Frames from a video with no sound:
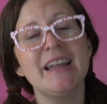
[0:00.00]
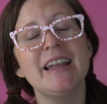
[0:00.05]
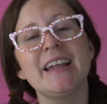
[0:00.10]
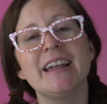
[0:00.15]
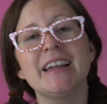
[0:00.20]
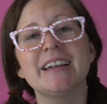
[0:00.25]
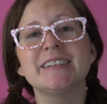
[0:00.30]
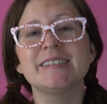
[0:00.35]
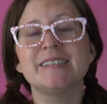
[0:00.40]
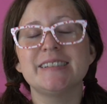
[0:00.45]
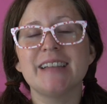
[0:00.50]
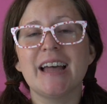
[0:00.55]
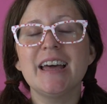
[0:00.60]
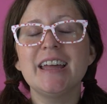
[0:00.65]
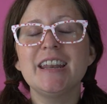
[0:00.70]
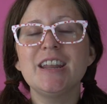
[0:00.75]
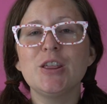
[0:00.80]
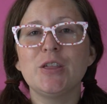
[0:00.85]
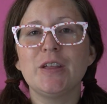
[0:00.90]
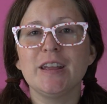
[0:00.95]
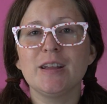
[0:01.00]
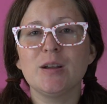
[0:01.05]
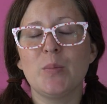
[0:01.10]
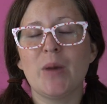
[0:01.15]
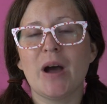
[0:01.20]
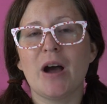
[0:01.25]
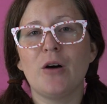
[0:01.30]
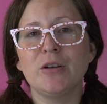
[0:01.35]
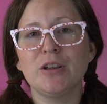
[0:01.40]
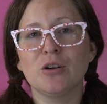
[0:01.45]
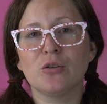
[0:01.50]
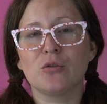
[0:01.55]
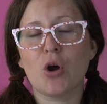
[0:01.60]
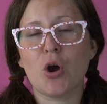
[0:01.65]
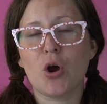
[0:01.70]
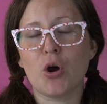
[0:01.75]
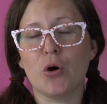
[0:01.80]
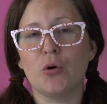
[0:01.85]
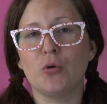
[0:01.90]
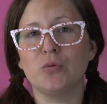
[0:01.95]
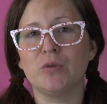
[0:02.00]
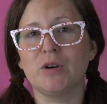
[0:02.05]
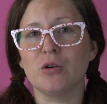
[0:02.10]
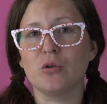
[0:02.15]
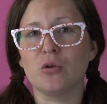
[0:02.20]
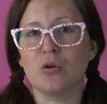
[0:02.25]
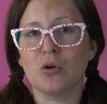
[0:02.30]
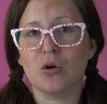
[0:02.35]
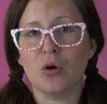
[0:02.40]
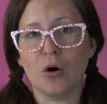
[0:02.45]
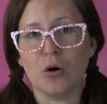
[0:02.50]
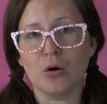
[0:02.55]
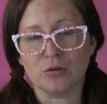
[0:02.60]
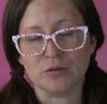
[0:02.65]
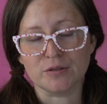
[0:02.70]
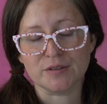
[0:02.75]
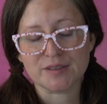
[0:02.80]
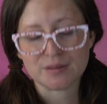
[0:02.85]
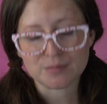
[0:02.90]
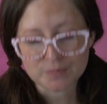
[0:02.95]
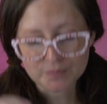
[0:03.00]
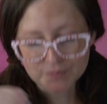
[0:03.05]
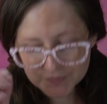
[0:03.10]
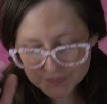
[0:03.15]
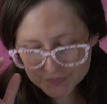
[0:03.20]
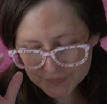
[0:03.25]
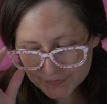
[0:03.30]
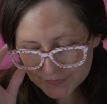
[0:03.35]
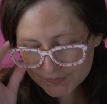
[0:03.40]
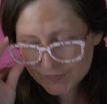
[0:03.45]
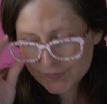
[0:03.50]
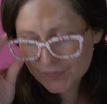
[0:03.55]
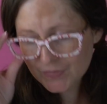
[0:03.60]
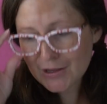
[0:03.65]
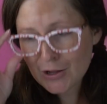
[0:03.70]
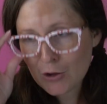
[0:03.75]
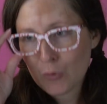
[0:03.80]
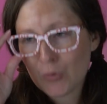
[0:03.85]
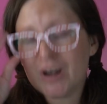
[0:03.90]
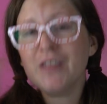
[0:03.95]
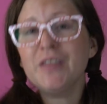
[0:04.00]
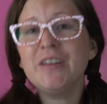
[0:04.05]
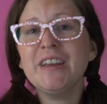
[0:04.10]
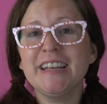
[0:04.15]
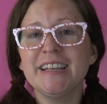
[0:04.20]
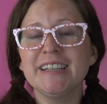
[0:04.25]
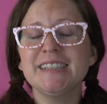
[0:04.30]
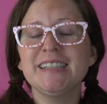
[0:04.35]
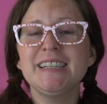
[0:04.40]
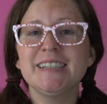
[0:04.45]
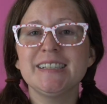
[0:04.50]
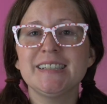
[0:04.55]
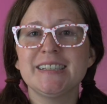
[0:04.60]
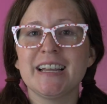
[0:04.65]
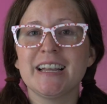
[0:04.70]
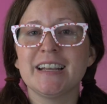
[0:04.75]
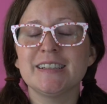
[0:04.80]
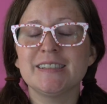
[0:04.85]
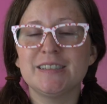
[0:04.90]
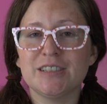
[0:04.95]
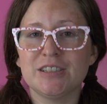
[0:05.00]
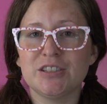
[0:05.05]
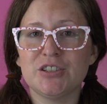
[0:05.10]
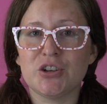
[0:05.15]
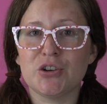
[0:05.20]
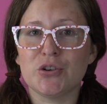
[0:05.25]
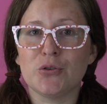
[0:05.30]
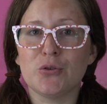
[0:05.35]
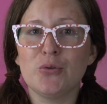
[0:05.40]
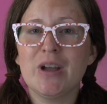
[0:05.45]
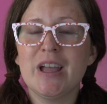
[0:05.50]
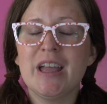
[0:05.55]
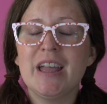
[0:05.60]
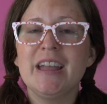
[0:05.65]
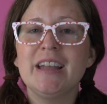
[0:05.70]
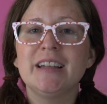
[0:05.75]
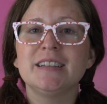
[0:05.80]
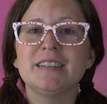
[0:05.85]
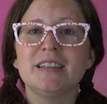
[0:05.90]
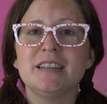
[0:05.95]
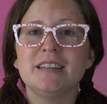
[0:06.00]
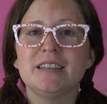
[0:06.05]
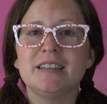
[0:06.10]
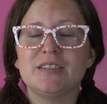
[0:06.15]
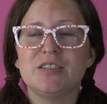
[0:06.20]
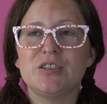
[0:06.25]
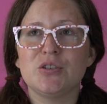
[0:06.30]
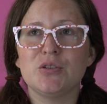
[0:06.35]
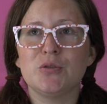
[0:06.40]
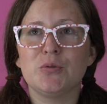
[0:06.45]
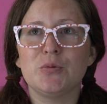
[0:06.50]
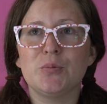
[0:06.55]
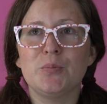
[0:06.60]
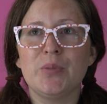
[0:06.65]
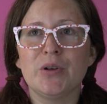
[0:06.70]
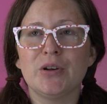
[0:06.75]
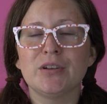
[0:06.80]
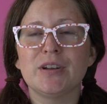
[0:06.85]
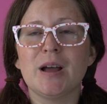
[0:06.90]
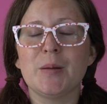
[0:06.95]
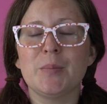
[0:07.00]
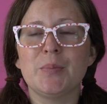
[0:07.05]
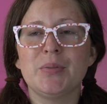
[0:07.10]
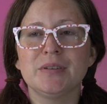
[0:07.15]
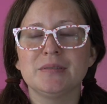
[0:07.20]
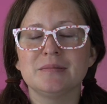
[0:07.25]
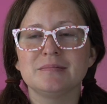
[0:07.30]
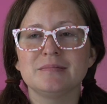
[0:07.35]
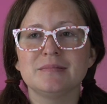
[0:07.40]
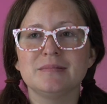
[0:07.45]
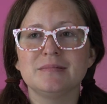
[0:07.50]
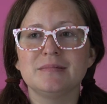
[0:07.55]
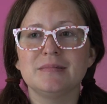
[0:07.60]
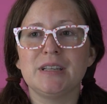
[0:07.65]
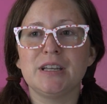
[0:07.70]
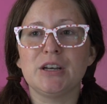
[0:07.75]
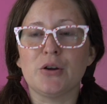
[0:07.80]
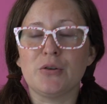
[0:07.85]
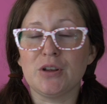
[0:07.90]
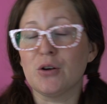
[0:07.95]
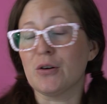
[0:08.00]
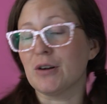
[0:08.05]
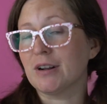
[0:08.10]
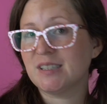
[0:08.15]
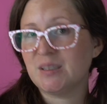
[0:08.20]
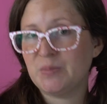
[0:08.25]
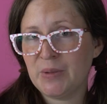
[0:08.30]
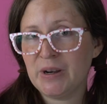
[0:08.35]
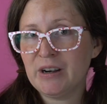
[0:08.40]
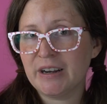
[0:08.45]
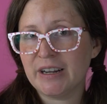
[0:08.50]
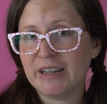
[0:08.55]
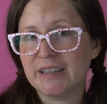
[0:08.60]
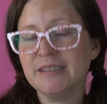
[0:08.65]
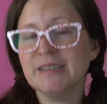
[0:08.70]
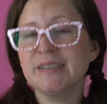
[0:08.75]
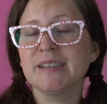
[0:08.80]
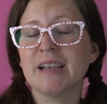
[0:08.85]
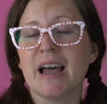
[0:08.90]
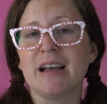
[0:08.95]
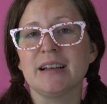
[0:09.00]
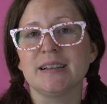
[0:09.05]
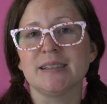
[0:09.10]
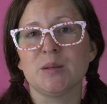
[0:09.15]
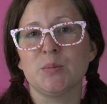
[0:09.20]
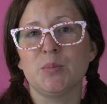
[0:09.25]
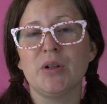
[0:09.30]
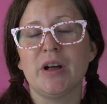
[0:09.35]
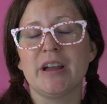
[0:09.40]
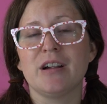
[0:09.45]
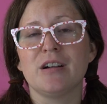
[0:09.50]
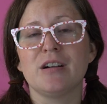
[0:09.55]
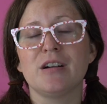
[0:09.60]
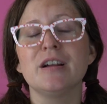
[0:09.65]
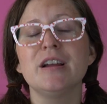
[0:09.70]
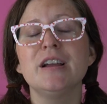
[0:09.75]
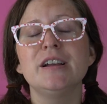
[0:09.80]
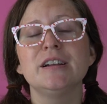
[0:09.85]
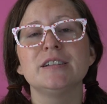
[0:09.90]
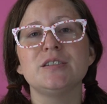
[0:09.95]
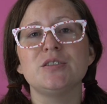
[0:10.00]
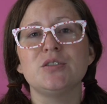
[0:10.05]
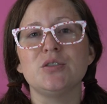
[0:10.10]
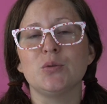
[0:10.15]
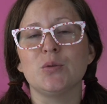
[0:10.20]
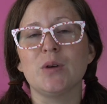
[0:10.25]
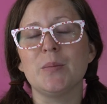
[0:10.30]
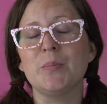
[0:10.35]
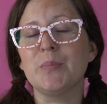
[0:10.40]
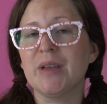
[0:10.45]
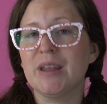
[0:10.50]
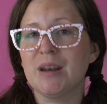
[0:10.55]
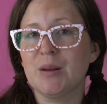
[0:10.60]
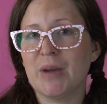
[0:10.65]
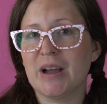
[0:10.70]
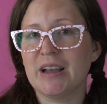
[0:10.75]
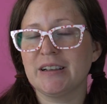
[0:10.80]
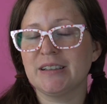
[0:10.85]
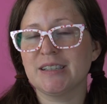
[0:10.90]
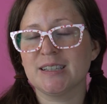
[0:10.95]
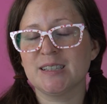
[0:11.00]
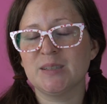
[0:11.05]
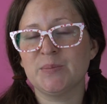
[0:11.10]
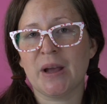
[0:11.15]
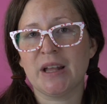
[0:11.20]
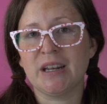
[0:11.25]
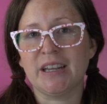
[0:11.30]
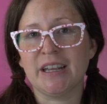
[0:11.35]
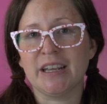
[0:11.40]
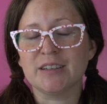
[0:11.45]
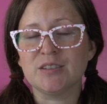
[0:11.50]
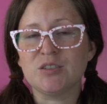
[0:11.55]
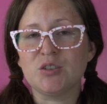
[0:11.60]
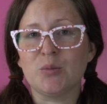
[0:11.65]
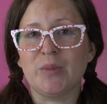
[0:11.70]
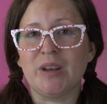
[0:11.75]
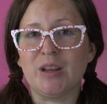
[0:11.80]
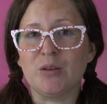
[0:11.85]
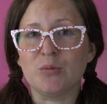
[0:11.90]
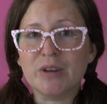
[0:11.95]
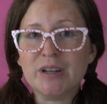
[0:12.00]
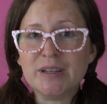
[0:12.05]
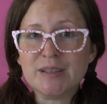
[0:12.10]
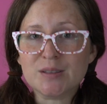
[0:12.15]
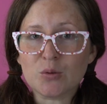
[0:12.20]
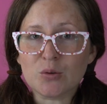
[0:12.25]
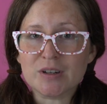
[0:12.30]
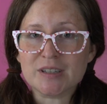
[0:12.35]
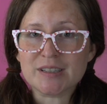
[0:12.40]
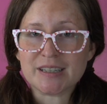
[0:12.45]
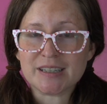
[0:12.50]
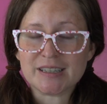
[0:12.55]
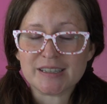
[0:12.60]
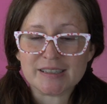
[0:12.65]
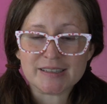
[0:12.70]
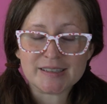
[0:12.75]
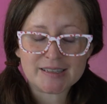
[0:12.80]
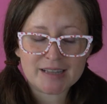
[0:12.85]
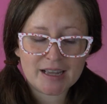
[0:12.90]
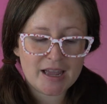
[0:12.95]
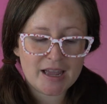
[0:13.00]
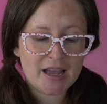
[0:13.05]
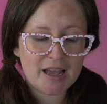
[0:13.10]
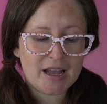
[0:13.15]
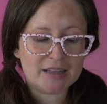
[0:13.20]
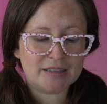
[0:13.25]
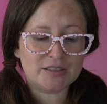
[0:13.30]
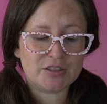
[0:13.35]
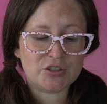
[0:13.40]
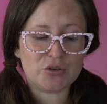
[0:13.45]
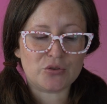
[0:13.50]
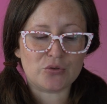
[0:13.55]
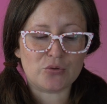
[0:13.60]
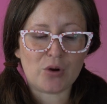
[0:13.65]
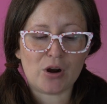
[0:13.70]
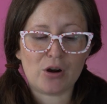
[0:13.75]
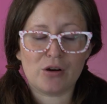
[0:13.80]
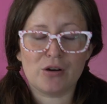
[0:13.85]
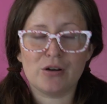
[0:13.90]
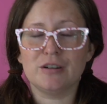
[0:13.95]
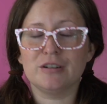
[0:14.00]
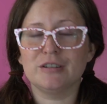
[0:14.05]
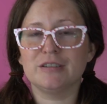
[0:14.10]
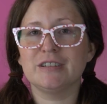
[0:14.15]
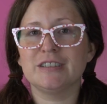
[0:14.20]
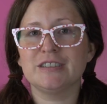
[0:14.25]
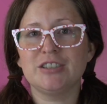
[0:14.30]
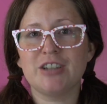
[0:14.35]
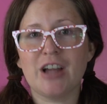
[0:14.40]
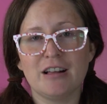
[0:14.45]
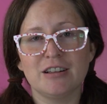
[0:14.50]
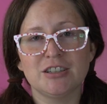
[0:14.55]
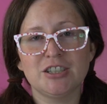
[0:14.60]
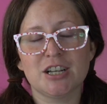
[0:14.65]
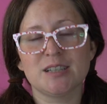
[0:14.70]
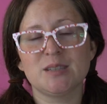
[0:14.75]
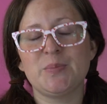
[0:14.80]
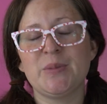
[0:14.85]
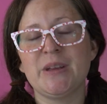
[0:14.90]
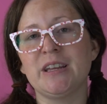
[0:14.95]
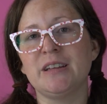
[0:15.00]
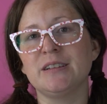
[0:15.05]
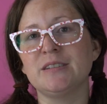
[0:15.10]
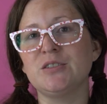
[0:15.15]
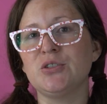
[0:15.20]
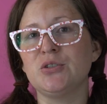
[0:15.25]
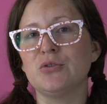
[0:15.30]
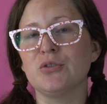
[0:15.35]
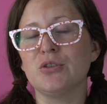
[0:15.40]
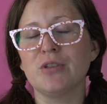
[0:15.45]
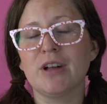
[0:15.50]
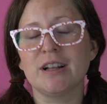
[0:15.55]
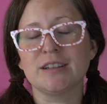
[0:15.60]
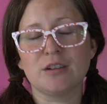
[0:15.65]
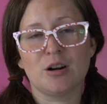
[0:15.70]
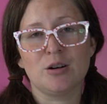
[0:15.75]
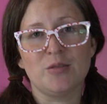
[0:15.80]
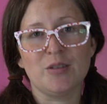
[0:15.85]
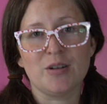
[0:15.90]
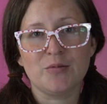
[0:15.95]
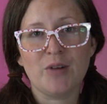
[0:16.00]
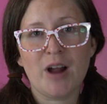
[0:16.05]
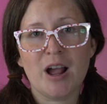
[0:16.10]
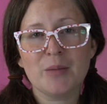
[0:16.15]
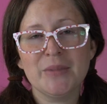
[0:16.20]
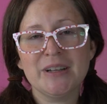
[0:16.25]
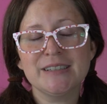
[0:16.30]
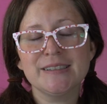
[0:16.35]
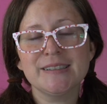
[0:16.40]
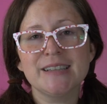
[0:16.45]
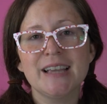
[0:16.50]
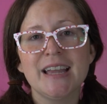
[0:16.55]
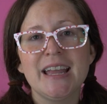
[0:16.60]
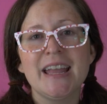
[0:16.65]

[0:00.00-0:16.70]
Instead, think about your own goals. One of the easiest things to do to build up, your experience as a player, to minimize expending too many resources, to earn challenge XP, to collect artifact fragments,